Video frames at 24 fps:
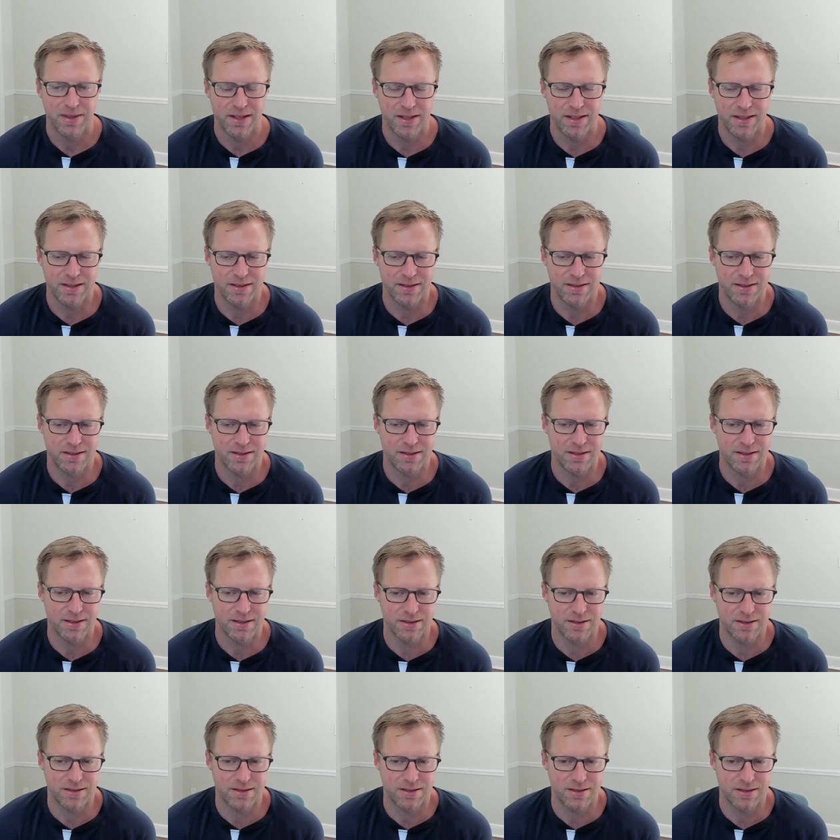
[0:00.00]
is
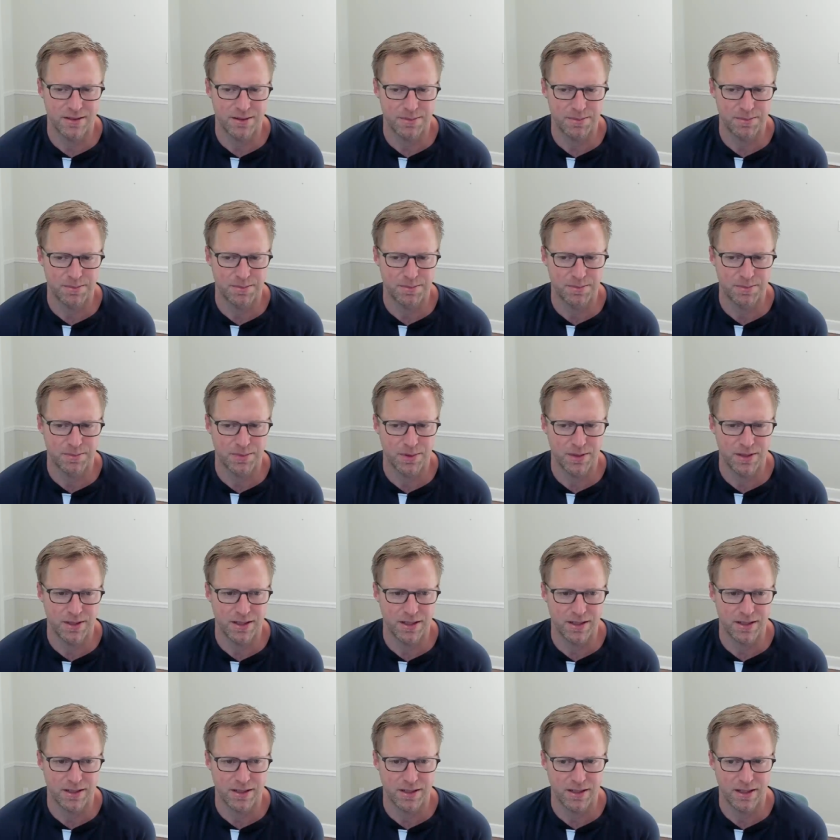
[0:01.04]
to to
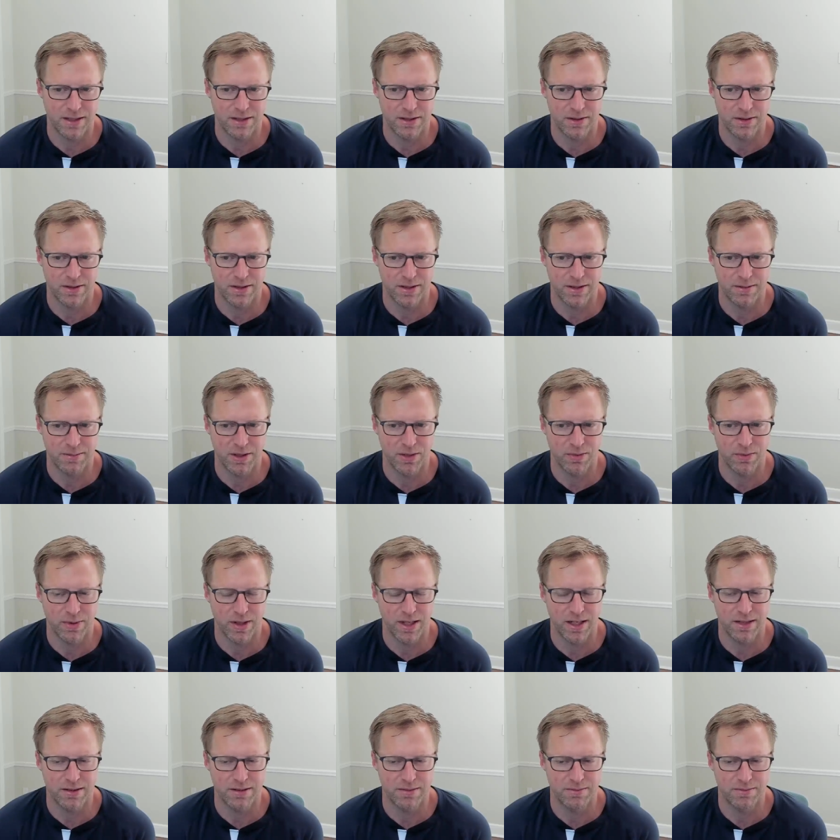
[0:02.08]
predict that you're going to be
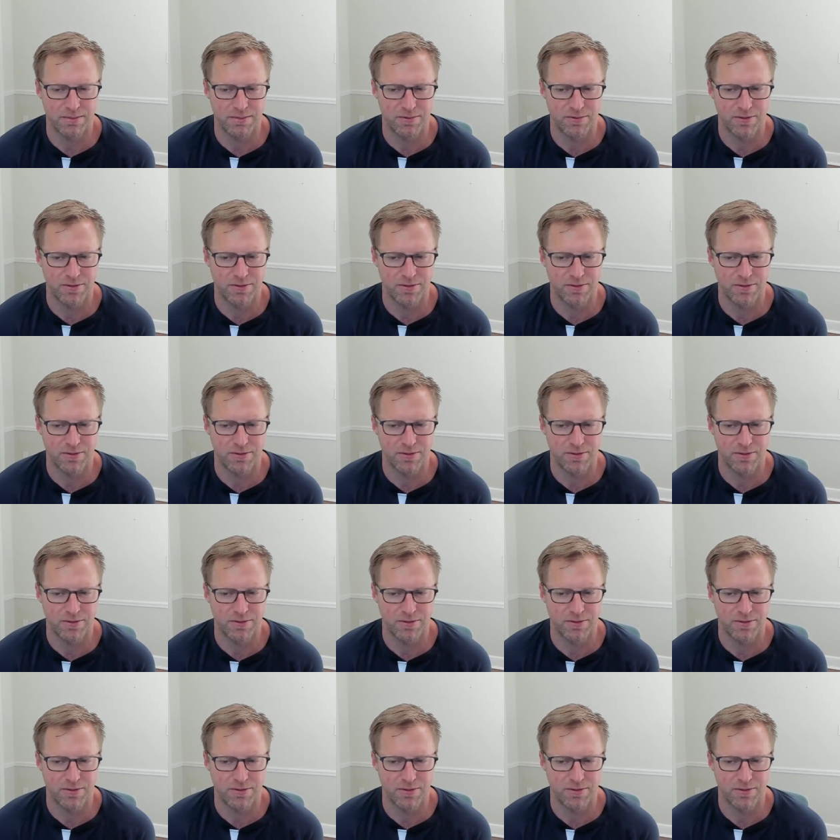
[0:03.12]
right